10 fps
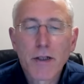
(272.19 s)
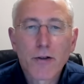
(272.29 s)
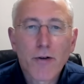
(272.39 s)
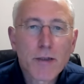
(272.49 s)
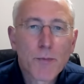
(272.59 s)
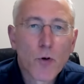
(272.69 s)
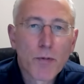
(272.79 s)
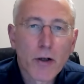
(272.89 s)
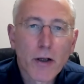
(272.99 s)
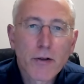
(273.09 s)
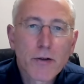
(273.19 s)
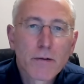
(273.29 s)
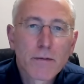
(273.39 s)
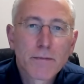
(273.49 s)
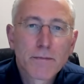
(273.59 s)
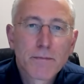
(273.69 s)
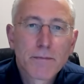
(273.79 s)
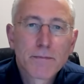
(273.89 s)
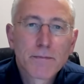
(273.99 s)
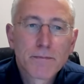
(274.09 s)
in transport products?
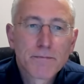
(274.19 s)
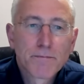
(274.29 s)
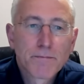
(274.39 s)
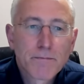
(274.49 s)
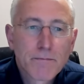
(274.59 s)
Yeah,